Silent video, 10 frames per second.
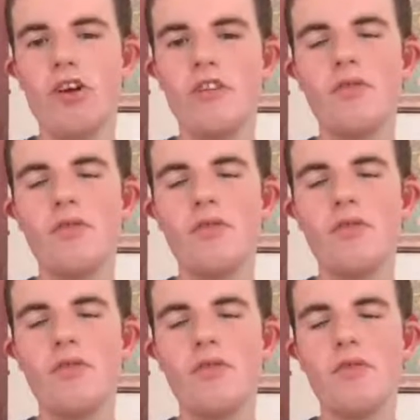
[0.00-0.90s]
And
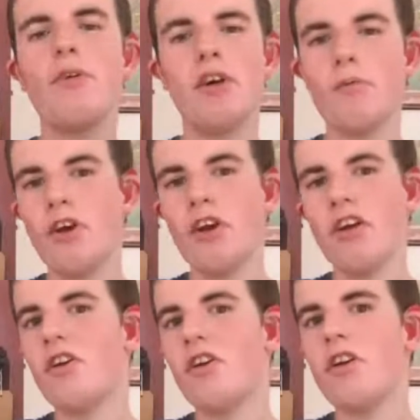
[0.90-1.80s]
it's only
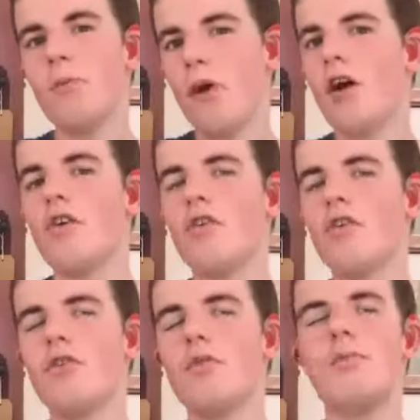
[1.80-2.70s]
about 100 pages
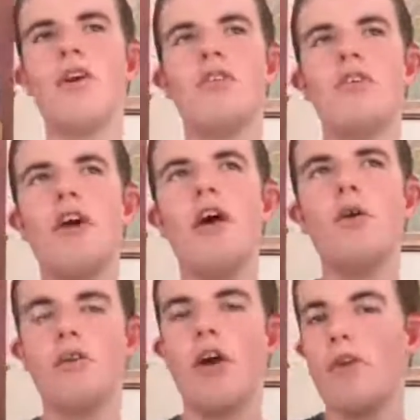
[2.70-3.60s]
long, and there have been
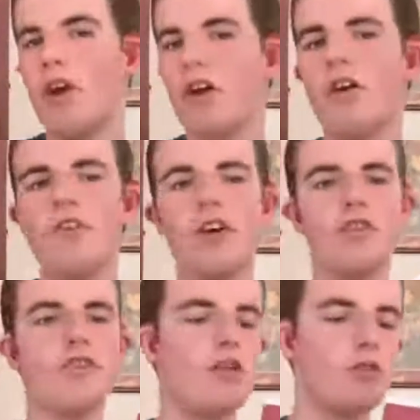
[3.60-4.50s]
adaptations that I
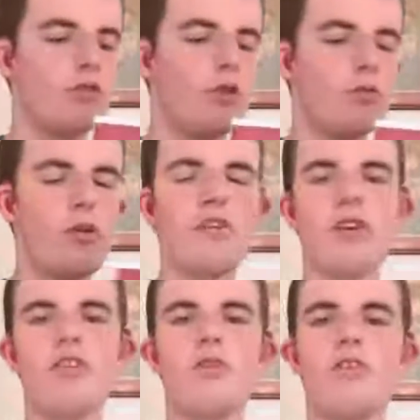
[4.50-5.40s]
do want to watch, but I
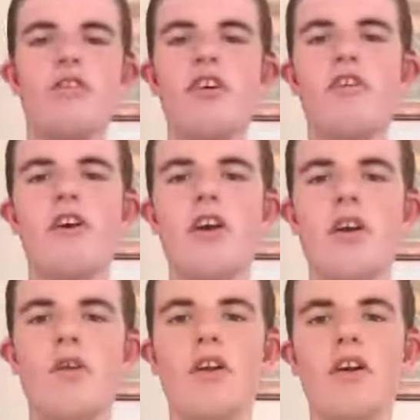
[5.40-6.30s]
think it's written so
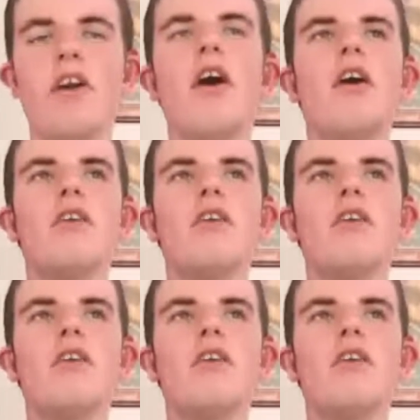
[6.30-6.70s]
coherently,